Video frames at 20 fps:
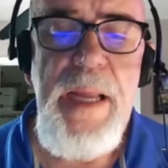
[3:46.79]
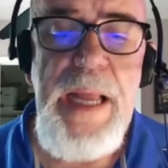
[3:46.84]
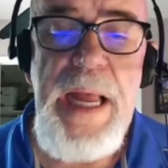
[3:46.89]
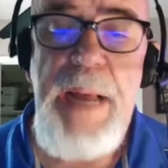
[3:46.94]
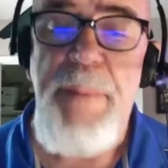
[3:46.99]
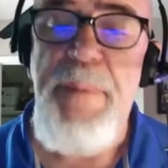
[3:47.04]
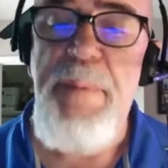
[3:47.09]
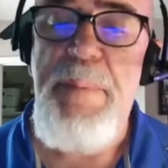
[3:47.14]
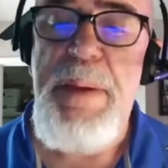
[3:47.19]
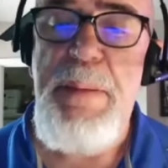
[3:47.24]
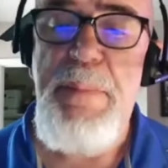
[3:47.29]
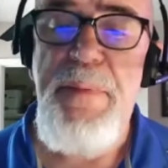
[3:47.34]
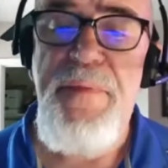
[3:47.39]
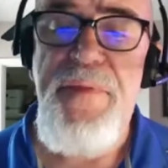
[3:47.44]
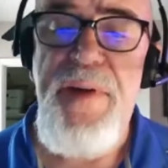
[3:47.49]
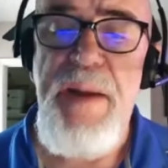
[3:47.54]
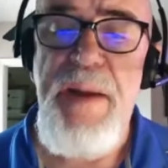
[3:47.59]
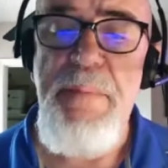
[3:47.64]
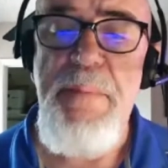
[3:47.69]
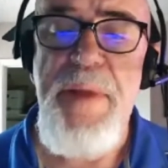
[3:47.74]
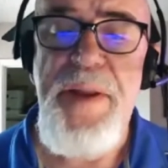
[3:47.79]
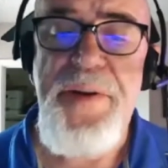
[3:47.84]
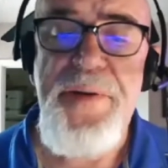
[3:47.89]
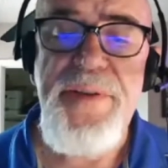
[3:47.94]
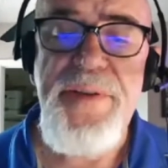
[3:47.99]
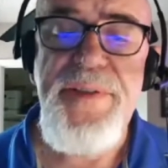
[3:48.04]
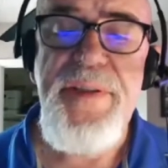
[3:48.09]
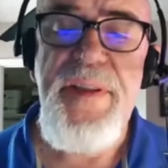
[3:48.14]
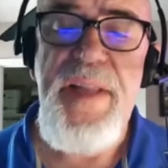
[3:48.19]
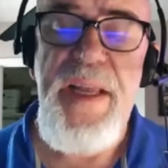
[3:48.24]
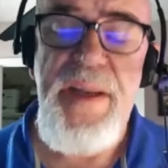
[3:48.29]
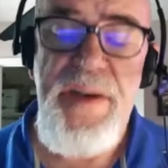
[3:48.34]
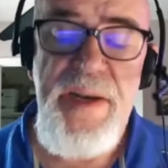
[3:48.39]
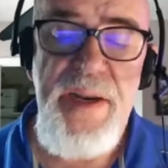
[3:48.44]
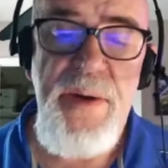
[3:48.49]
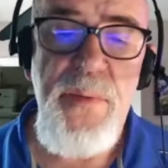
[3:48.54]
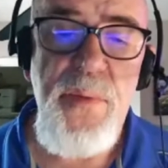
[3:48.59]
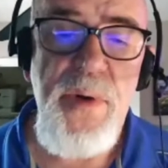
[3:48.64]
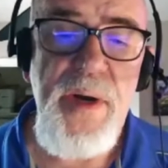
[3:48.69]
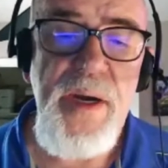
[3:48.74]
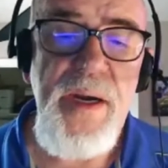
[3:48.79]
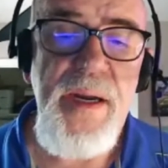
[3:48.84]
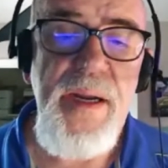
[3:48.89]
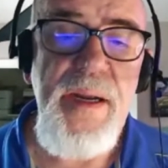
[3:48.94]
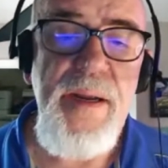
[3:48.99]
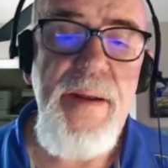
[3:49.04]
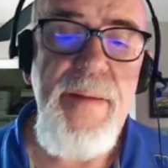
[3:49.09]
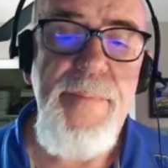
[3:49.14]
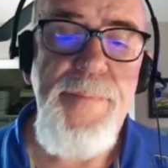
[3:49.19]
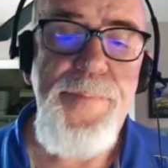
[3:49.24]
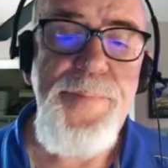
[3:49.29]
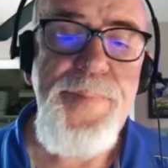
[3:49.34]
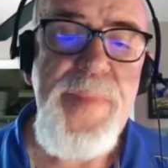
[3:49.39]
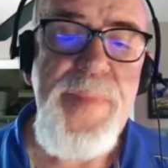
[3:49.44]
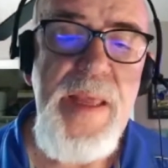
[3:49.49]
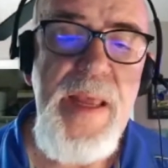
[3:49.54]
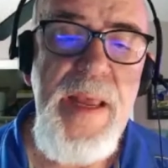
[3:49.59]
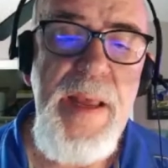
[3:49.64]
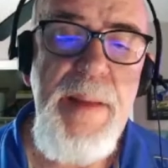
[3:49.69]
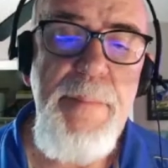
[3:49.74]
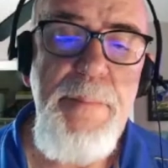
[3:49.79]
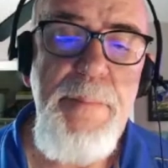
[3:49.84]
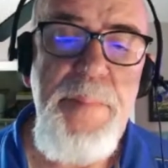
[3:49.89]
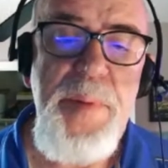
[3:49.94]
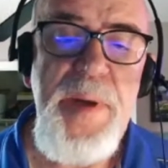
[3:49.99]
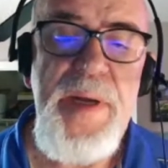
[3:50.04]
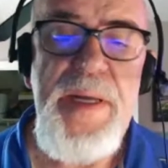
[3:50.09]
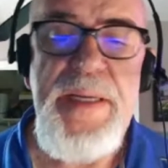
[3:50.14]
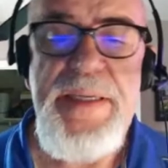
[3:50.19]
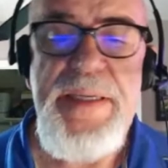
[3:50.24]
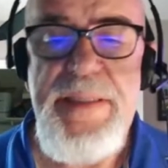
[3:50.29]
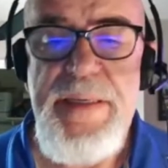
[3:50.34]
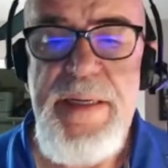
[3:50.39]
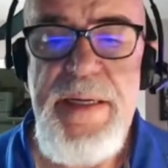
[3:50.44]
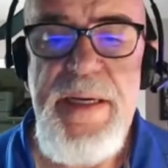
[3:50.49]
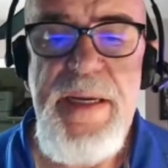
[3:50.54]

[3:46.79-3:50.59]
helping people find mentors in that network. But